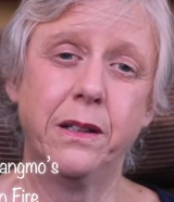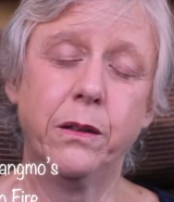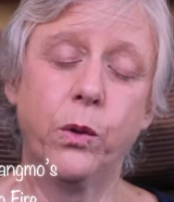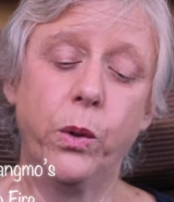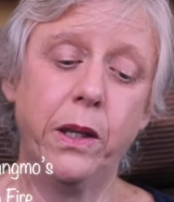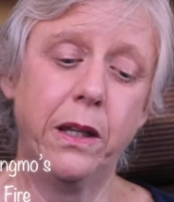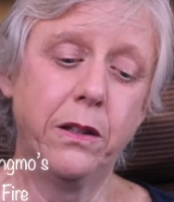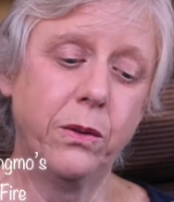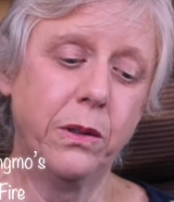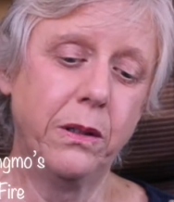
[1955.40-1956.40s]
going
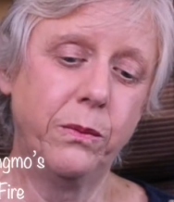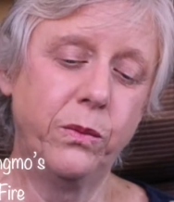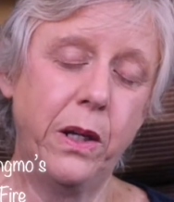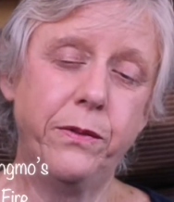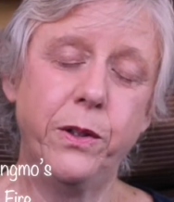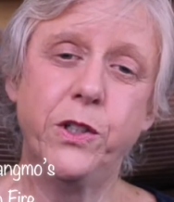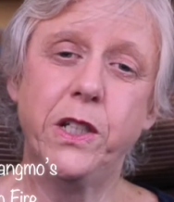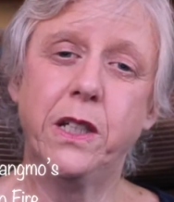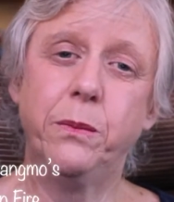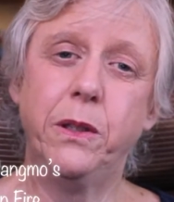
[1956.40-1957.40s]
into a refugee
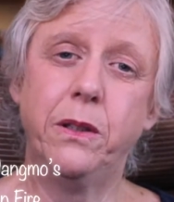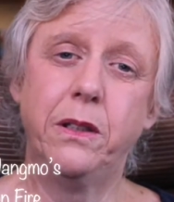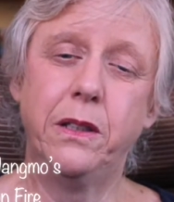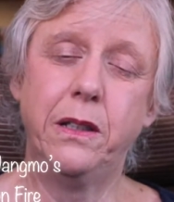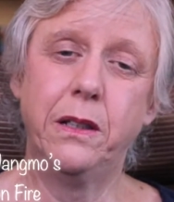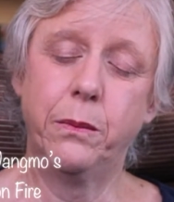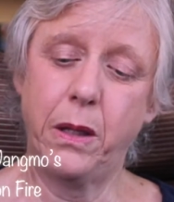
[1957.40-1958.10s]
community.